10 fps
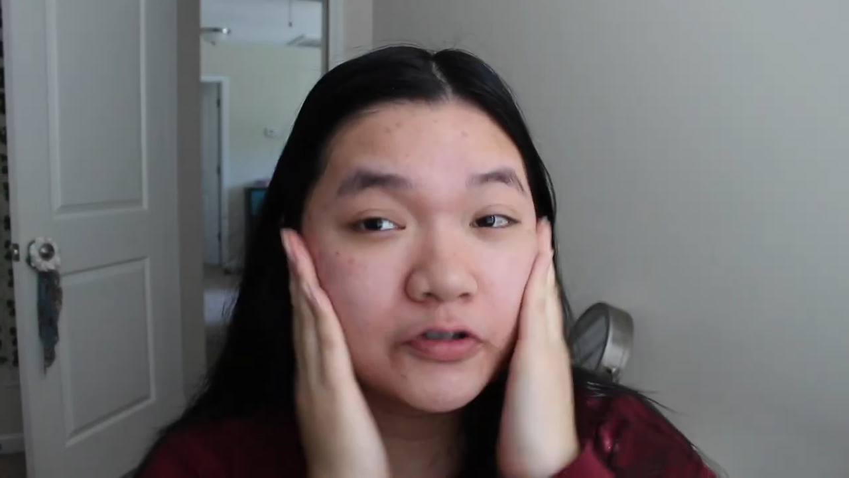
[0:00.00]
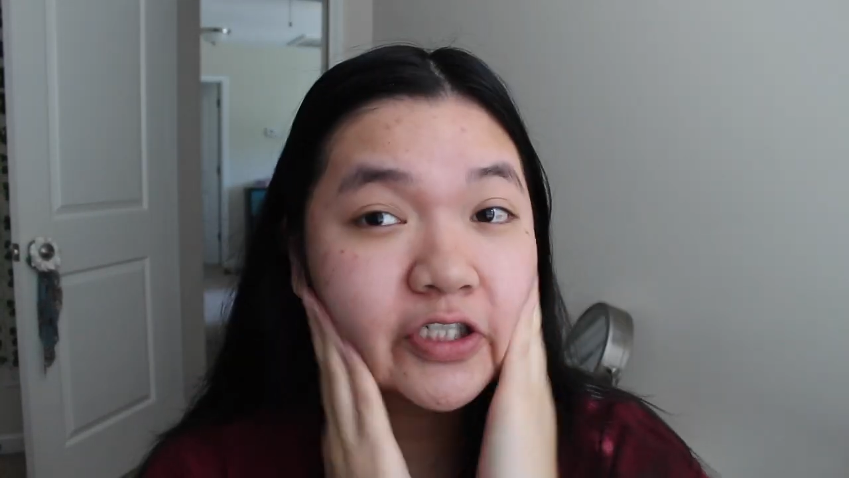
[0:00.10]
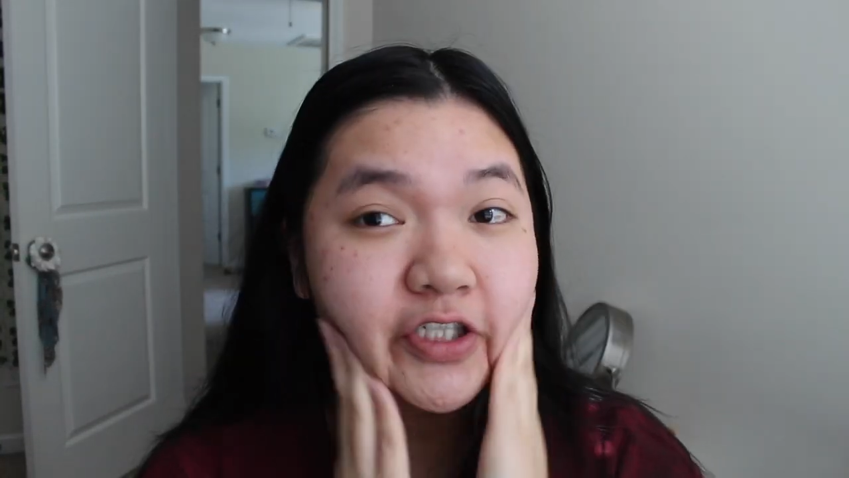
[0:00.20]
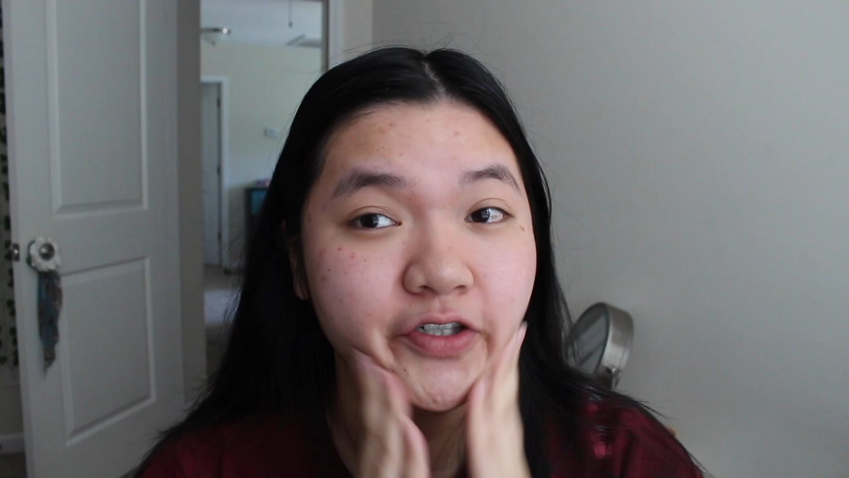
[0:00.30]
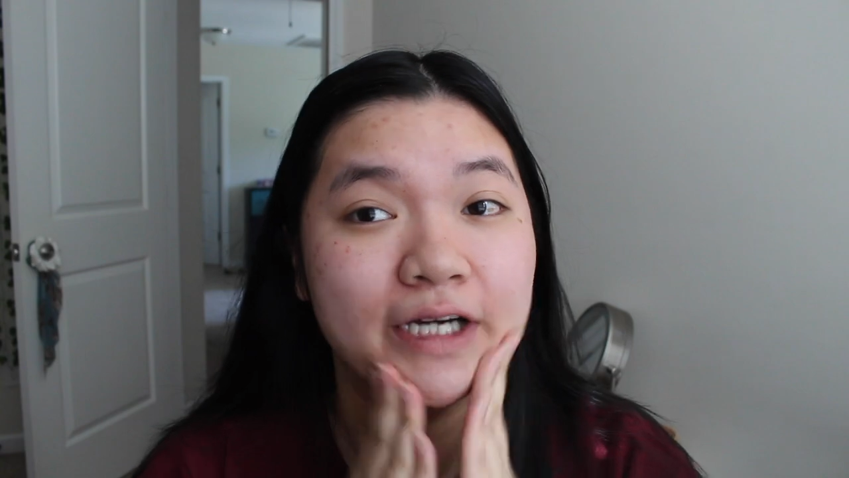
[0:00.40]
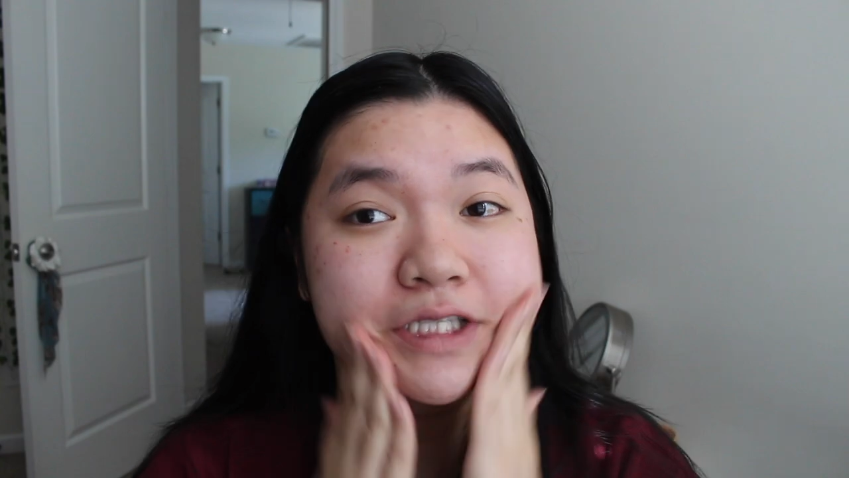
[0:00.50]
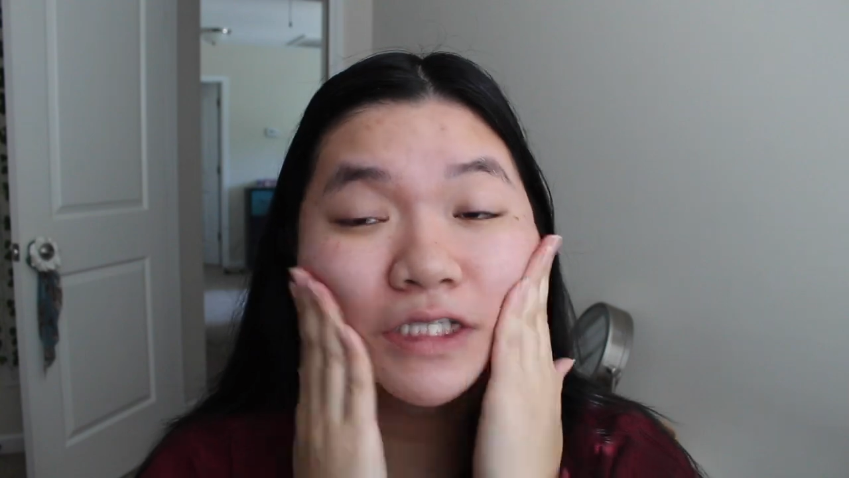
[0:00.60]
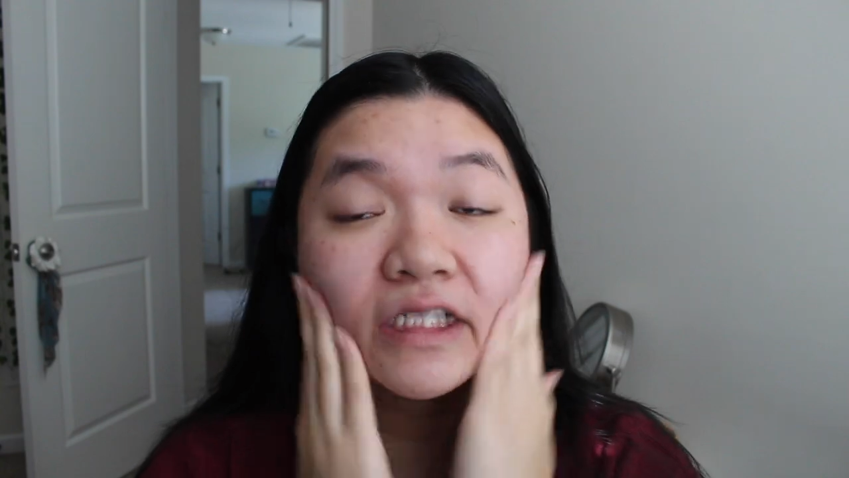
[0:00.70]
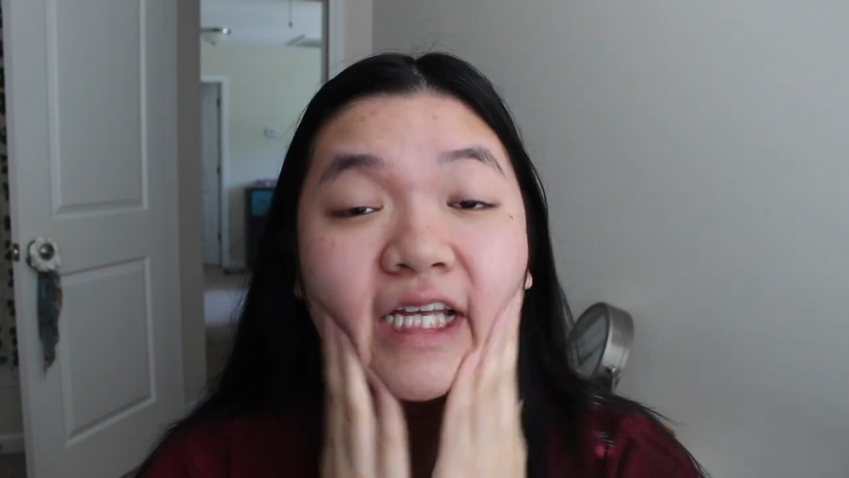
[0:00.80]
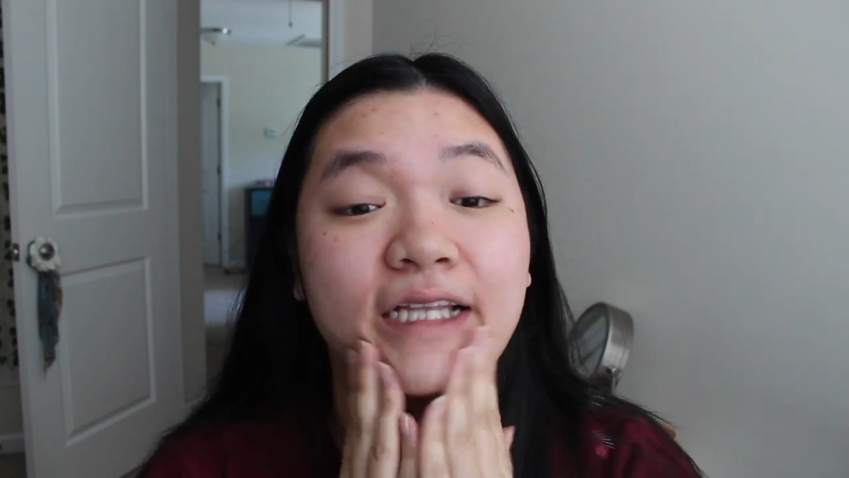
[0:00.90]

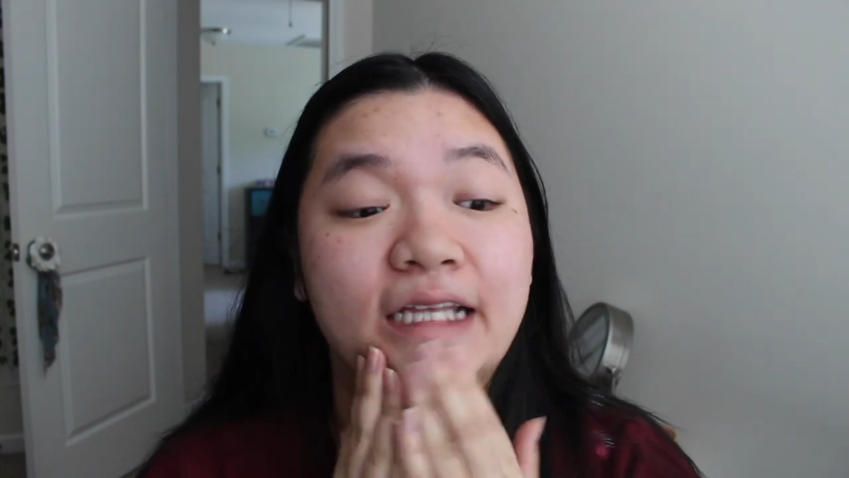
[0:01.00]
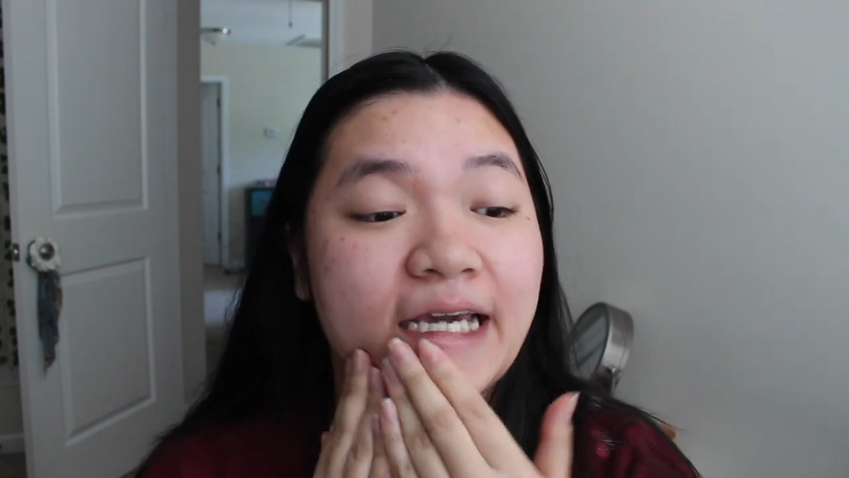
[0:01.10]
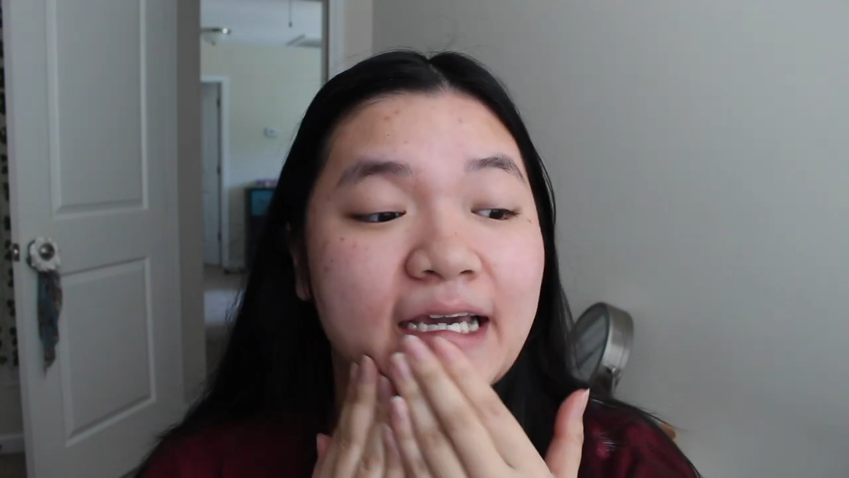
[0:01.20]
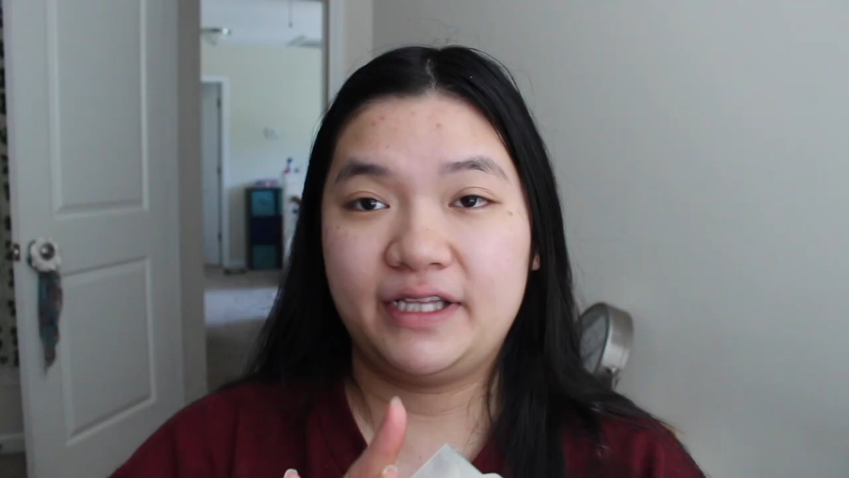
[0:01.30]
moisturizer lately.